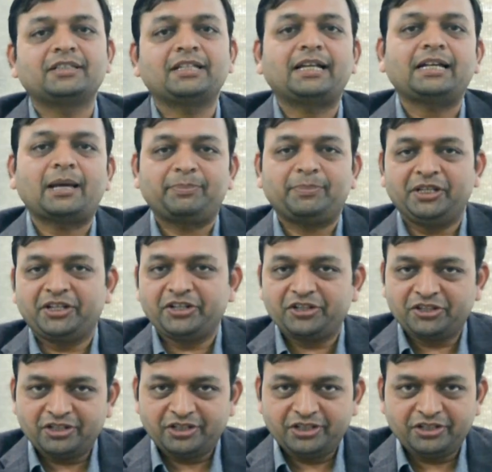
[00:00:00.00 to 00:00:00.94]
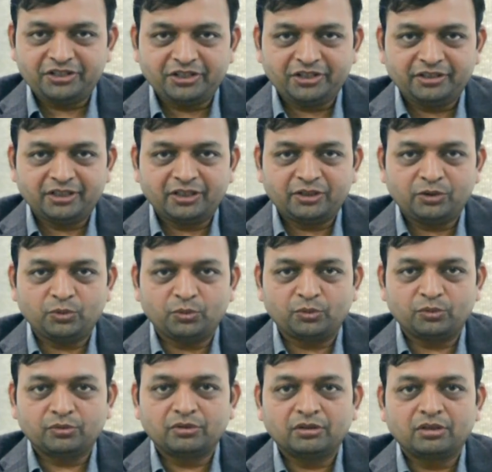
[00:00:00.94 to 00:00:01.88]
an application engineer do,
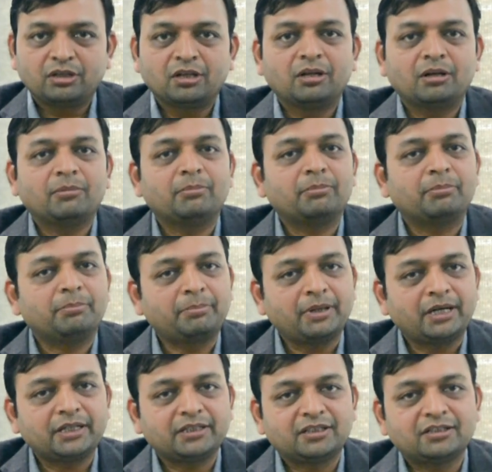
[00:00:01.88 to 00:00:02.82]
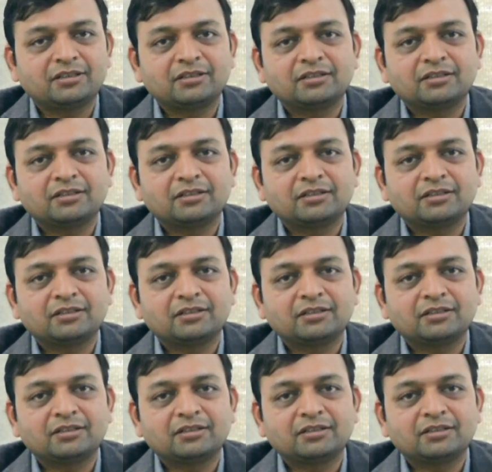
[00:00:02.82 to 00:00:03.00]
but